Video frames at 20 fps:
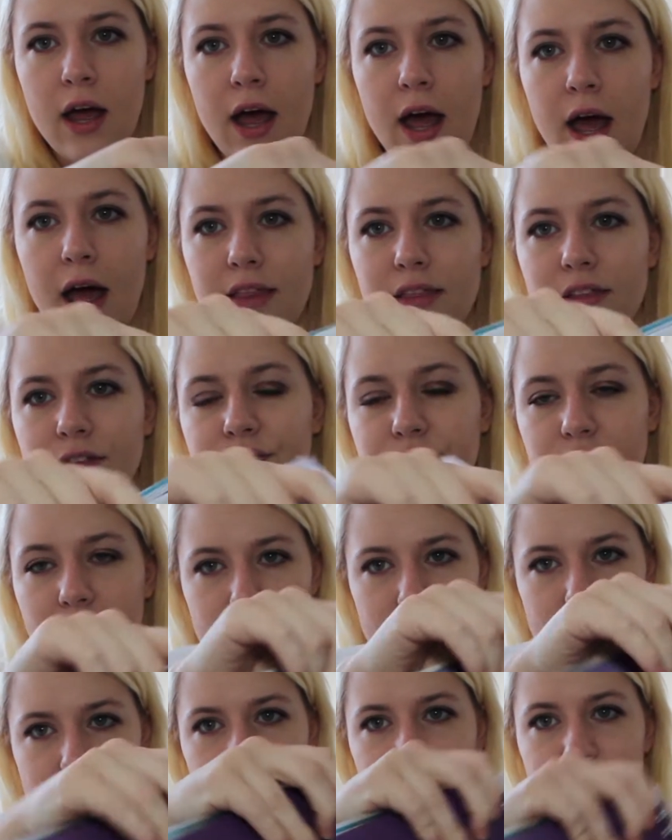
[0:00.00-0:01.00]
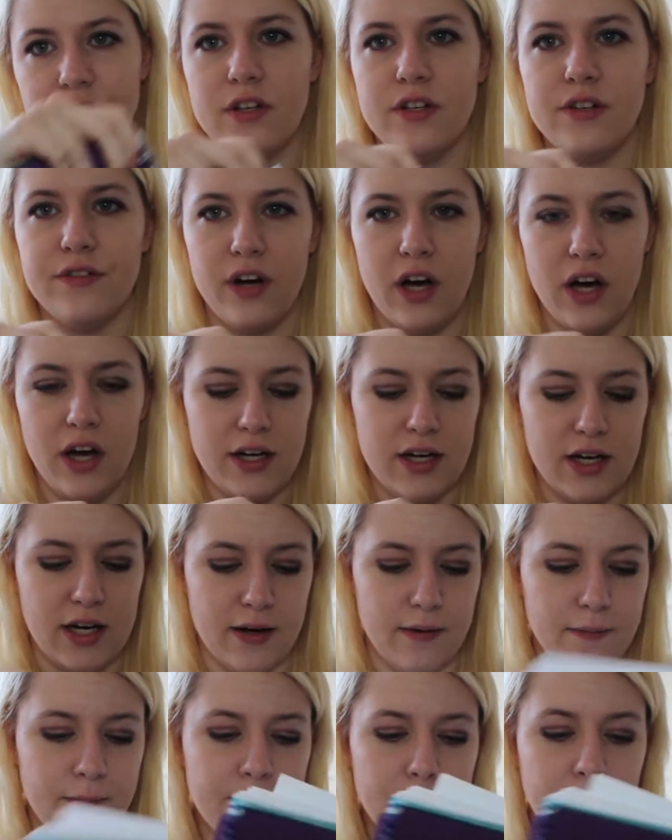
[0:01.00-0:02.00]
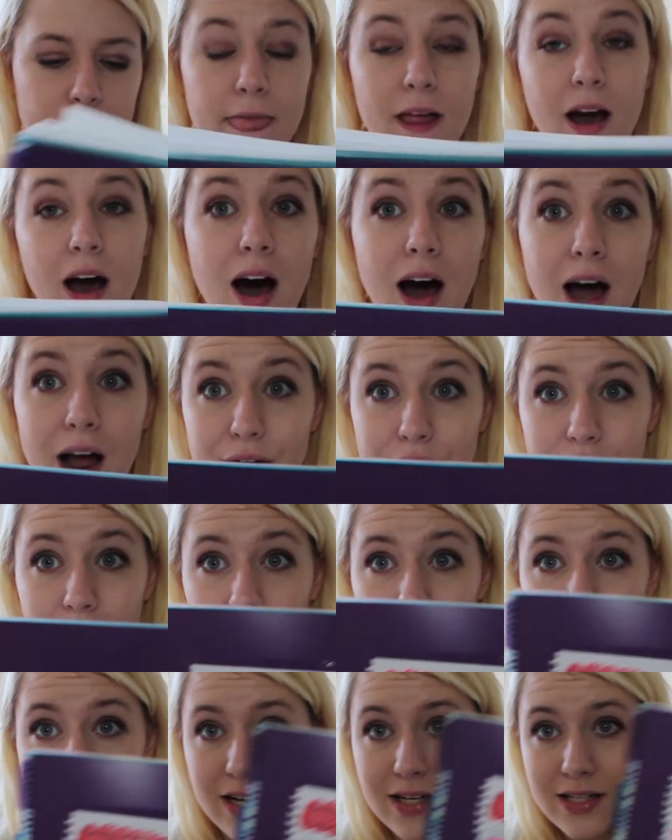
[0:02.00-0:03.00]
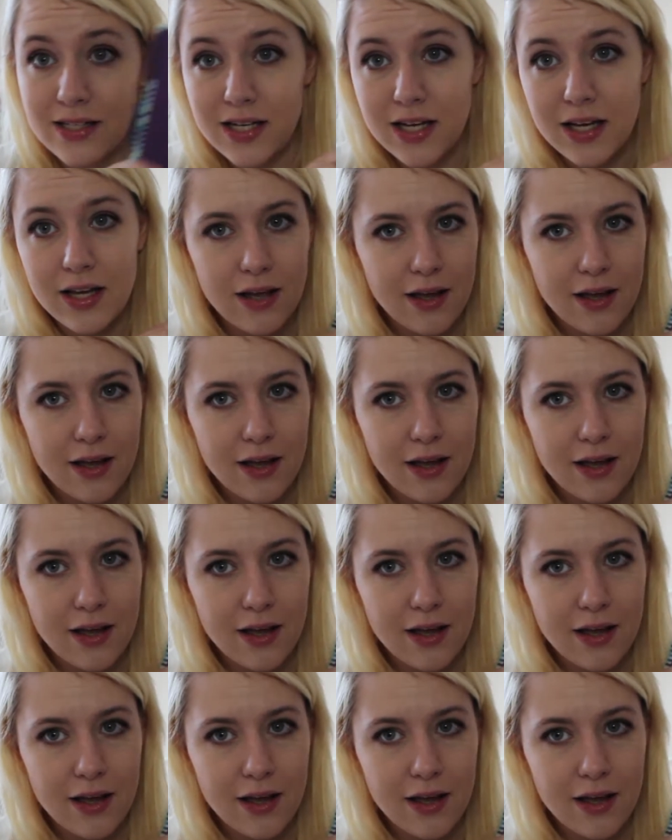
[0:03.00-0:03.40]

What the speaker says: At the front of the divider, I write